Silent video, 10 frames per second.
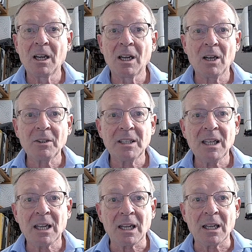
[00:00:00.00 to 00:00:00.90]

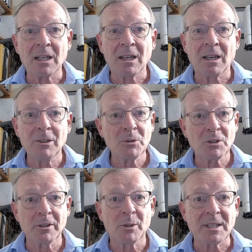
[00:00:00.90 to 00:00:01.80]
Okay, I always do
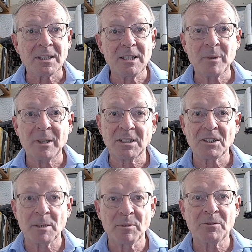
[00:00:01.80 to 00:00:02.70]
a quick tip, and as I
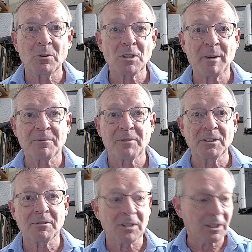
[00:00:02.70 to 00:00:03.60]
said before, it's about
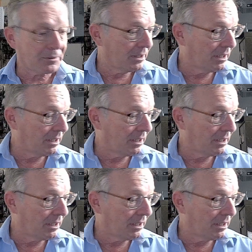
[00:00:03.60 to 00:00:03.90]
photographs.